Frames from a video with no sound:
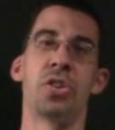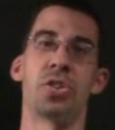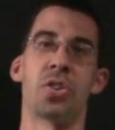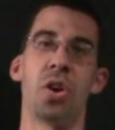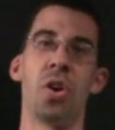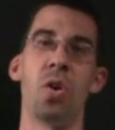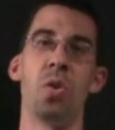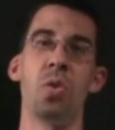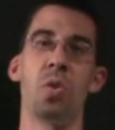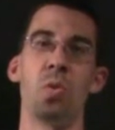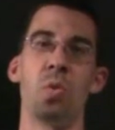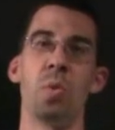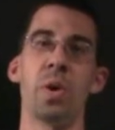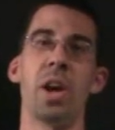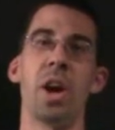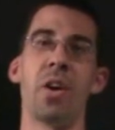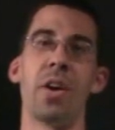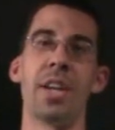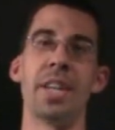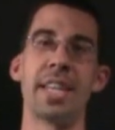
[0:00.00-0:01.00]
So
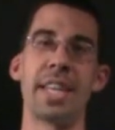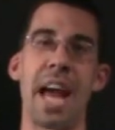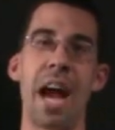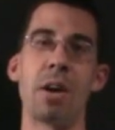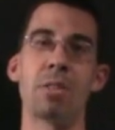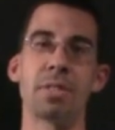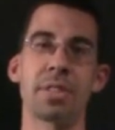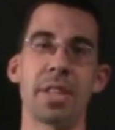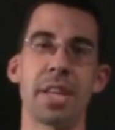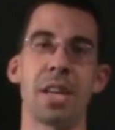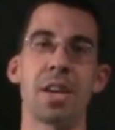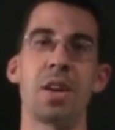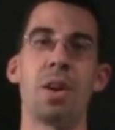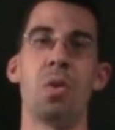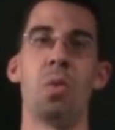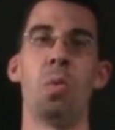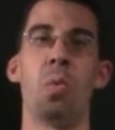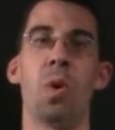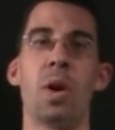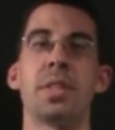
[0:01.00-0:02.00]
we are announcing
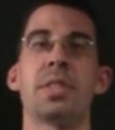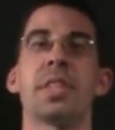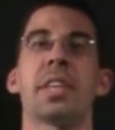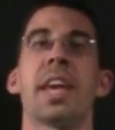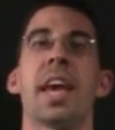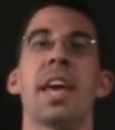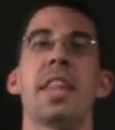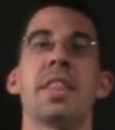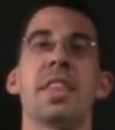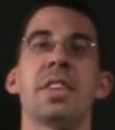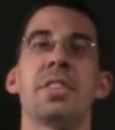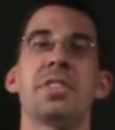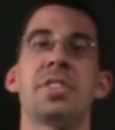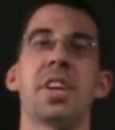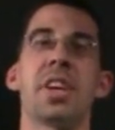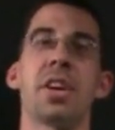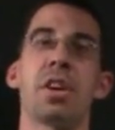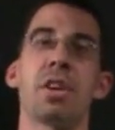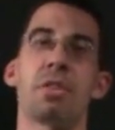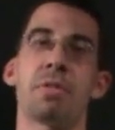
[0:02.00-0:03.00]
once again
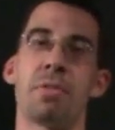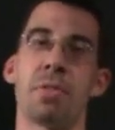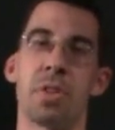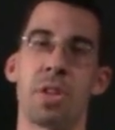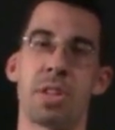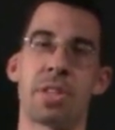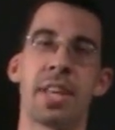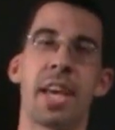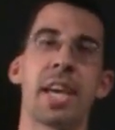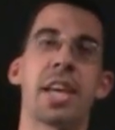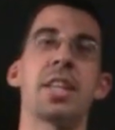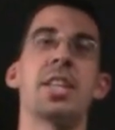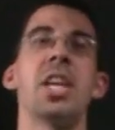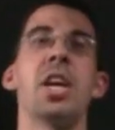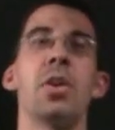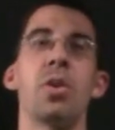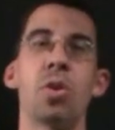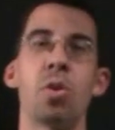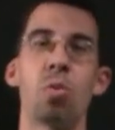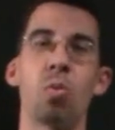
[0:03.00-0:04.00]
this year for the second
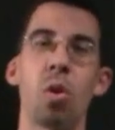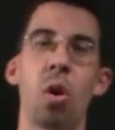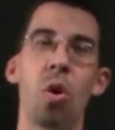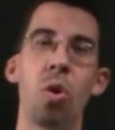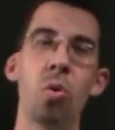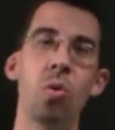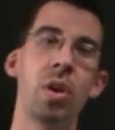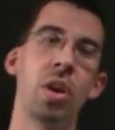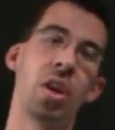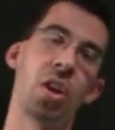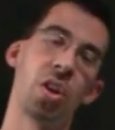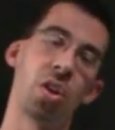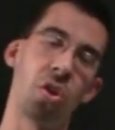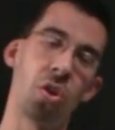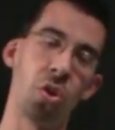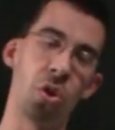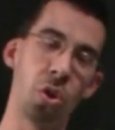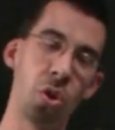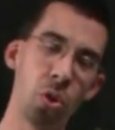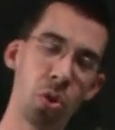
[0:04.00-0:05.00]
year in a row
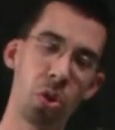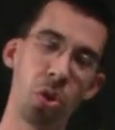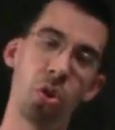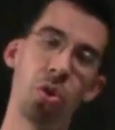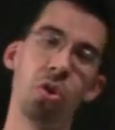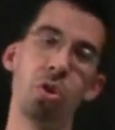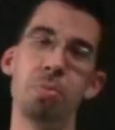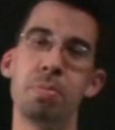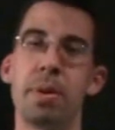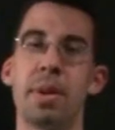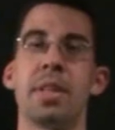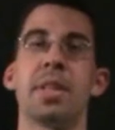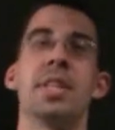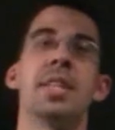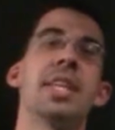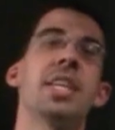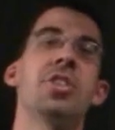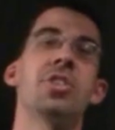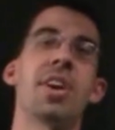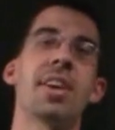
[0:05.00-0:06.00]
YouTube
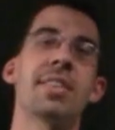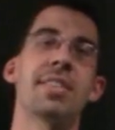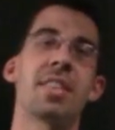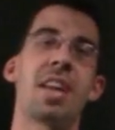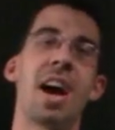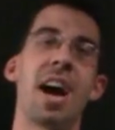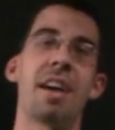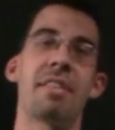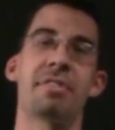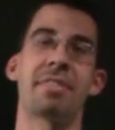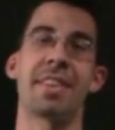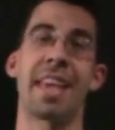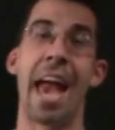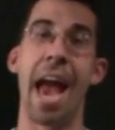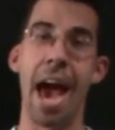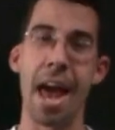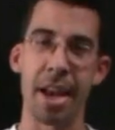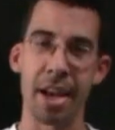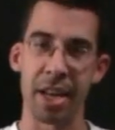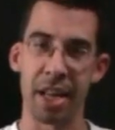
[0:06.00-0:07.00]
DJs Live
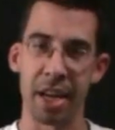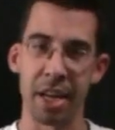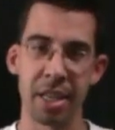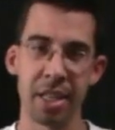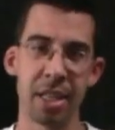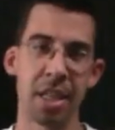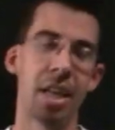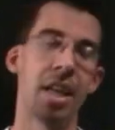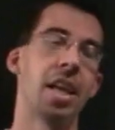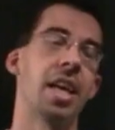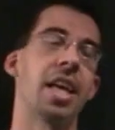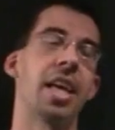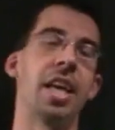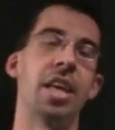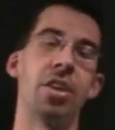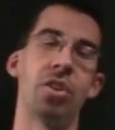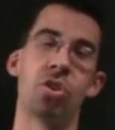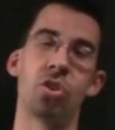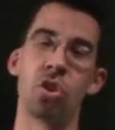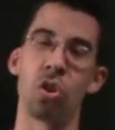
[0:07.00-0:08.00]
Canada
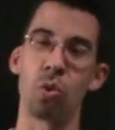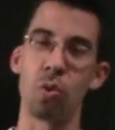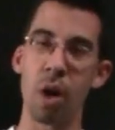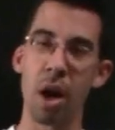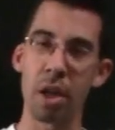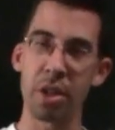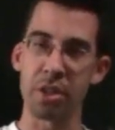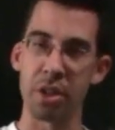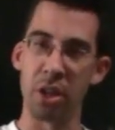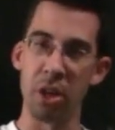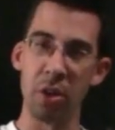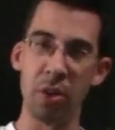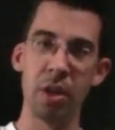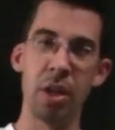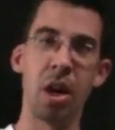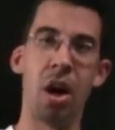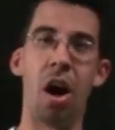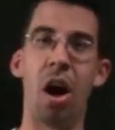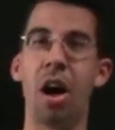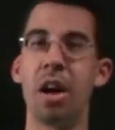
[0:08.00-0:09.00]
in
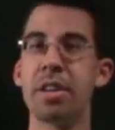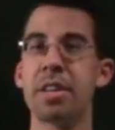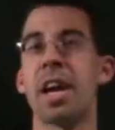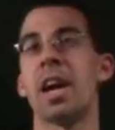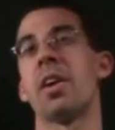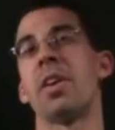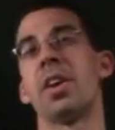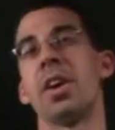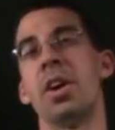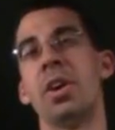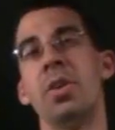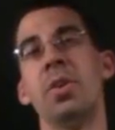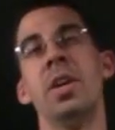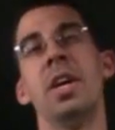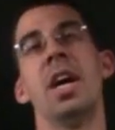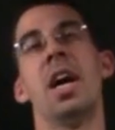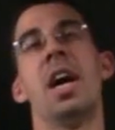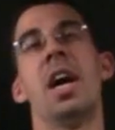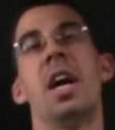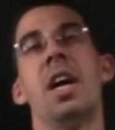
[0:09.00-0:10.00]
Toronto, Ontario,